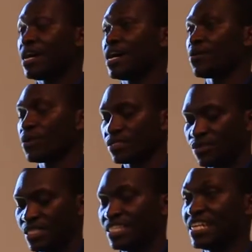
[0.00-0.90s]
I was
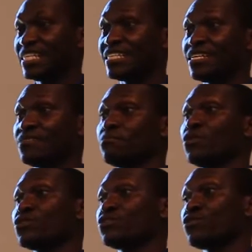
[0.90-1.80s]
rejected
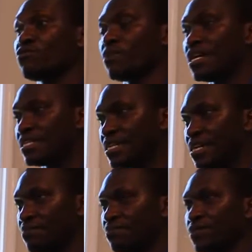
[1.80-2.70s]
most of my
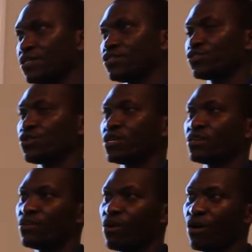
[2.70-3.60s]
time. So
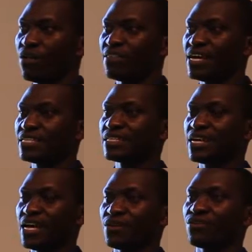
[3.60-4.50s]
in all that
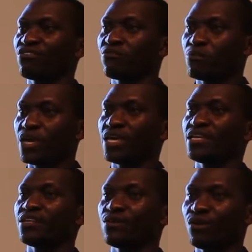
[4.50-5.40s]
kind of
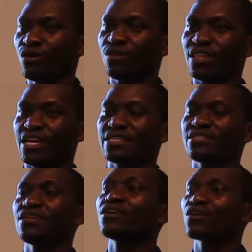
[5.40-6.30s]
pain, in all
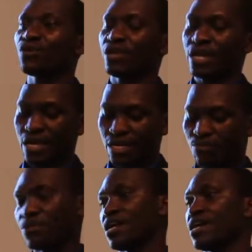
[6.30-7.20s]
that, God had a
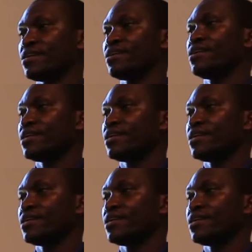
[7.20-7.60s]
plan.